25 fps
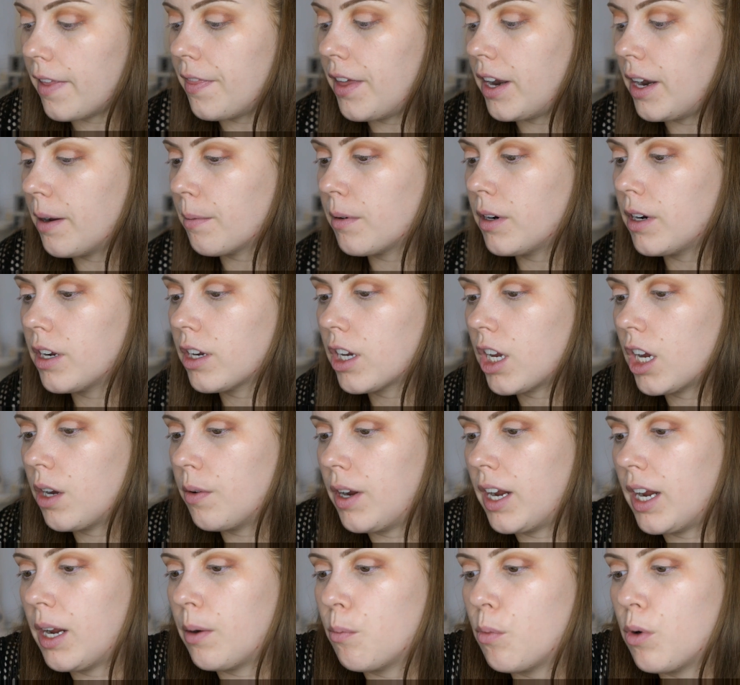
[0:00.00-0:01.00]
then I'm going to
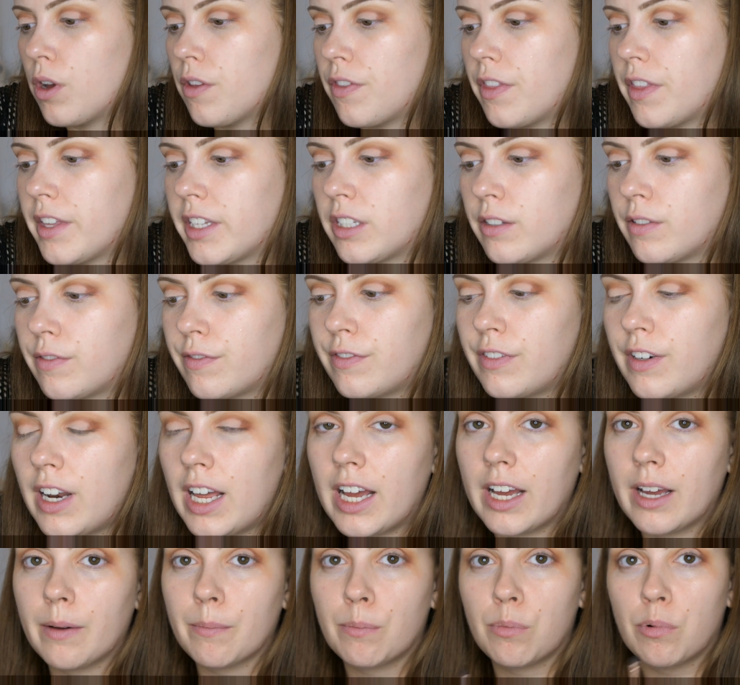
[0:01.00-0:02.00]
go in with this
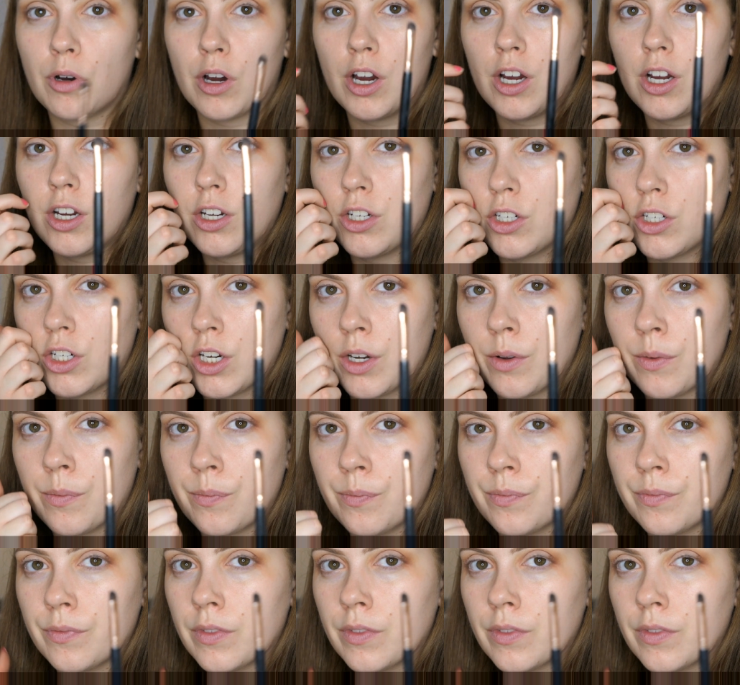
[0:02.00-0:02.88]
flat brush,